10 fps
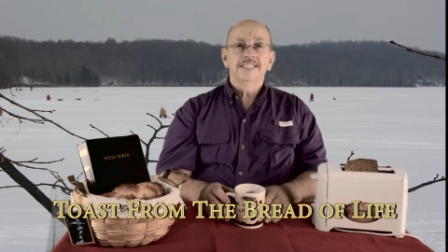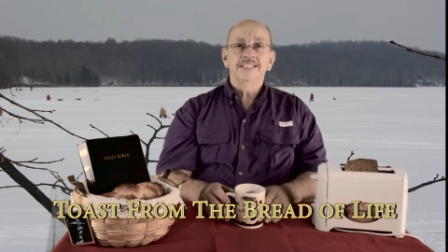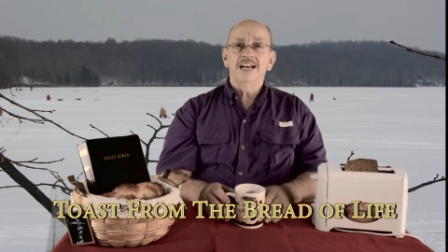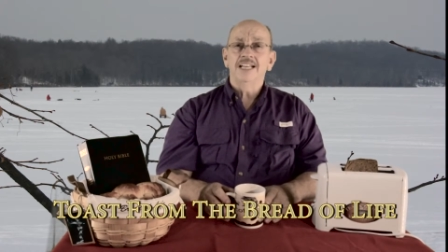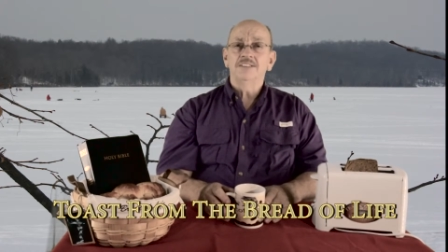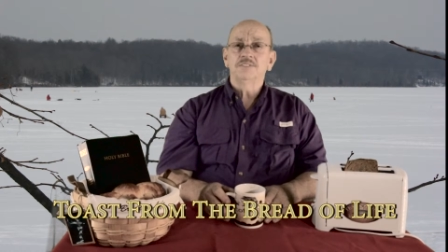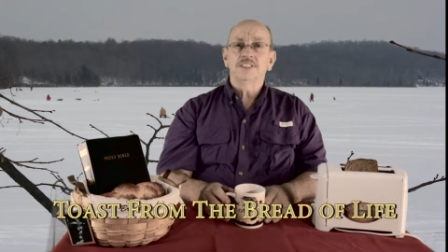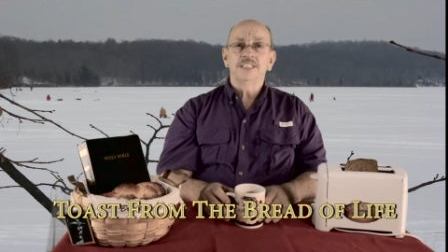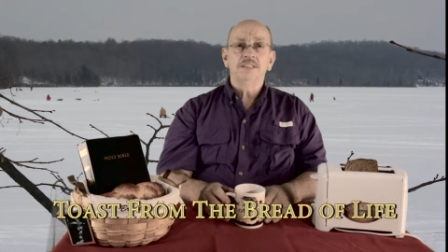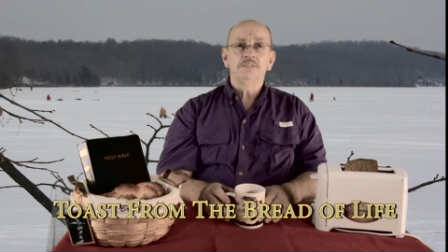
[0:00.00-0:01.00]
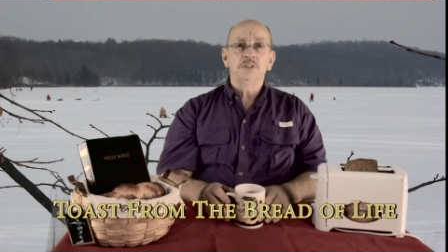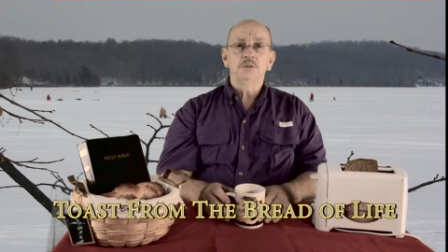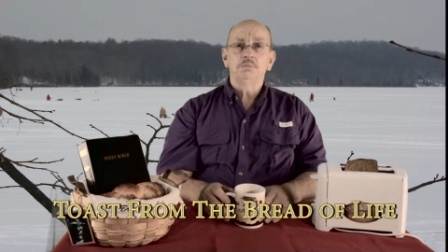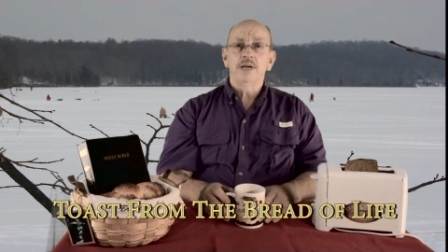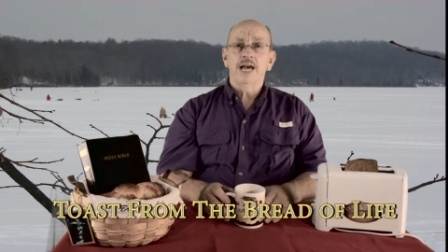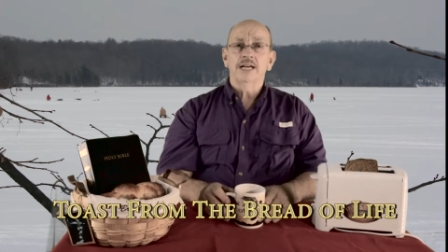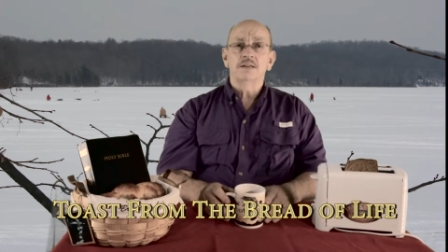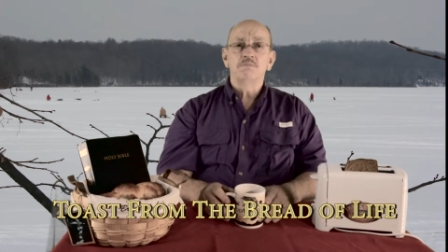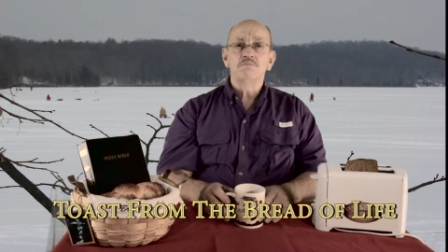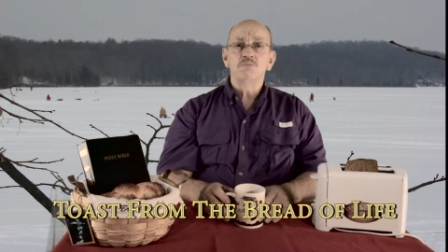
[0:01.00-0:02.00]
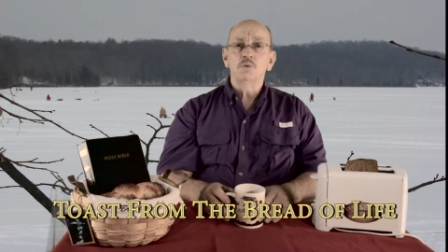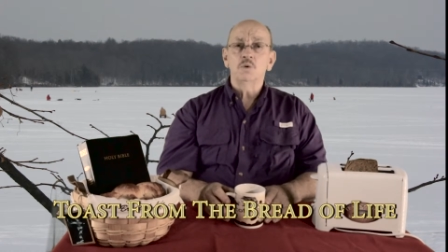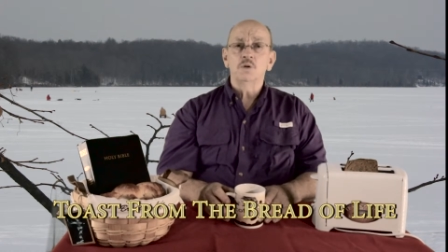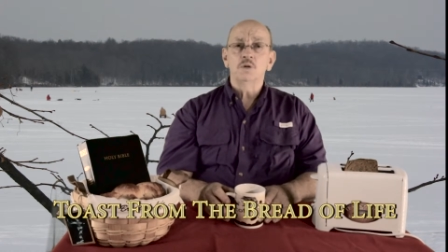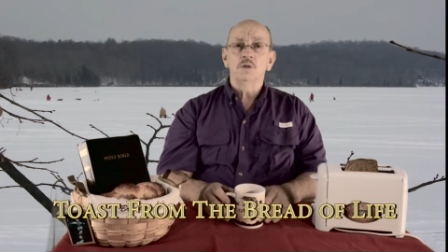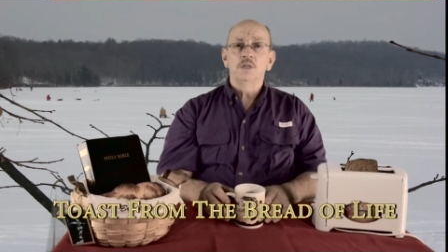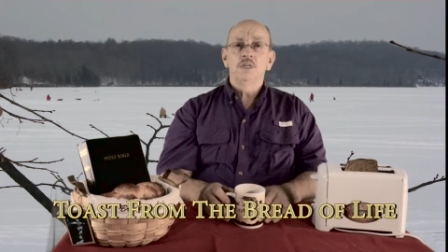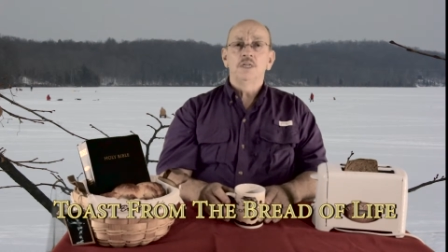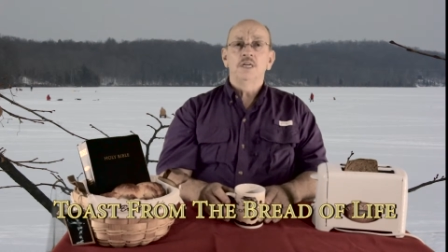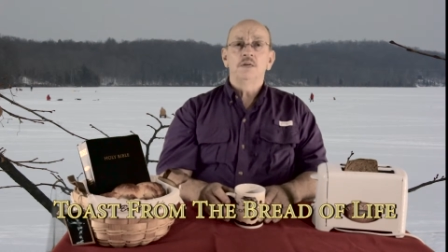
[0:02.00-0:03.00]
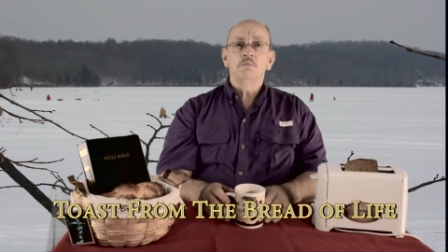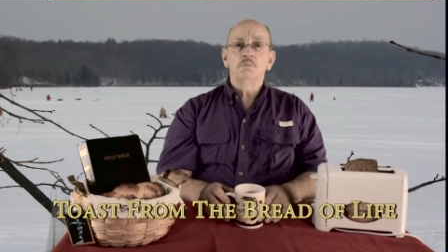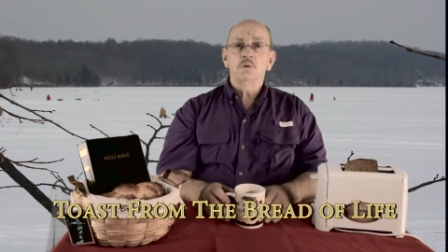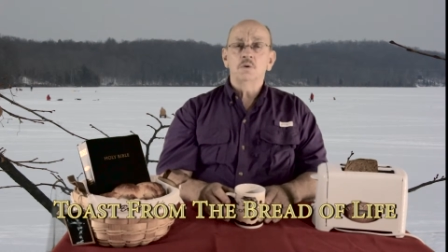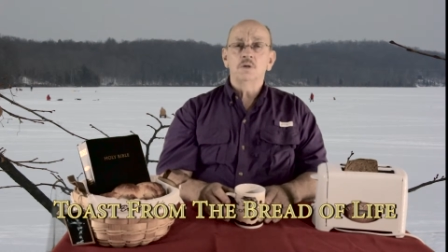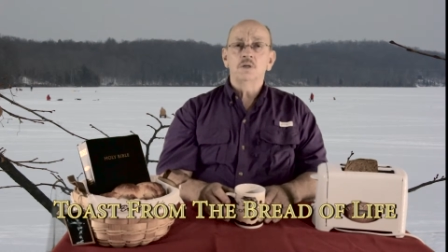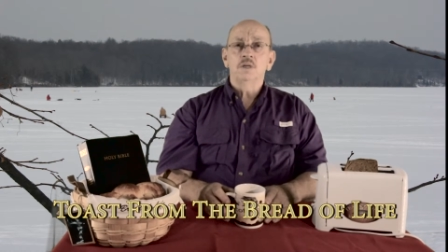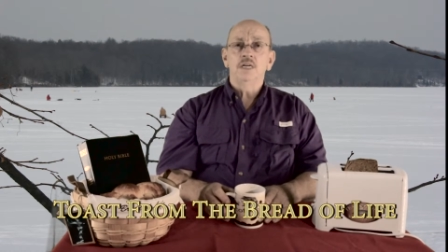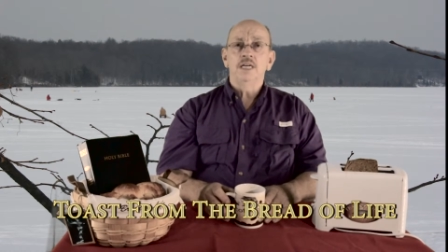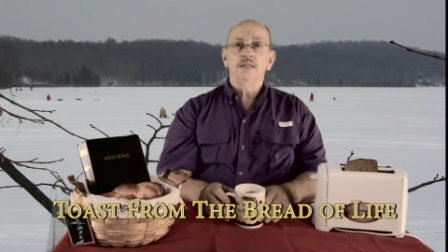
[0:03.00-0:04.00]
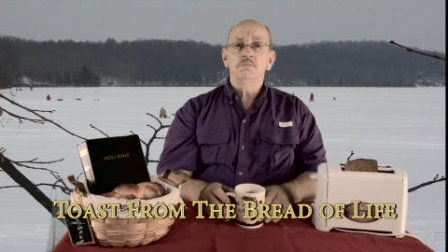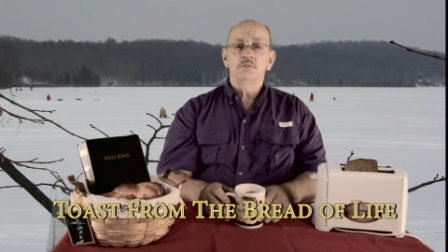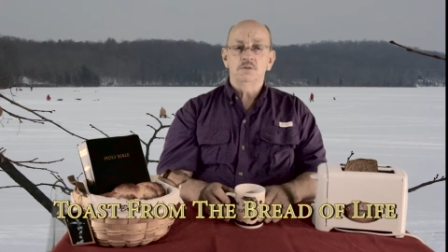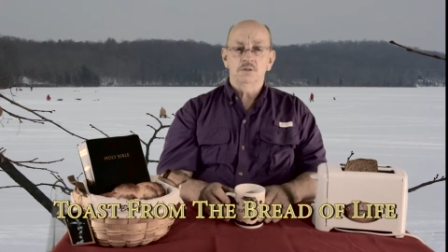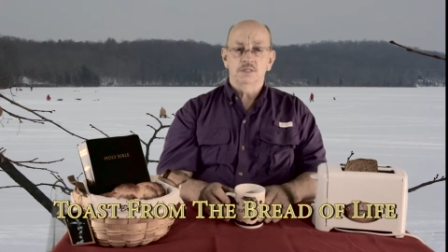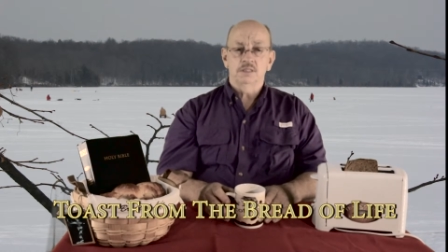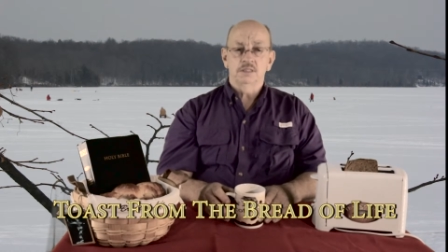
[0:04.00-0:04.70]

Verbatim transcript: God will give you back more, more, and more.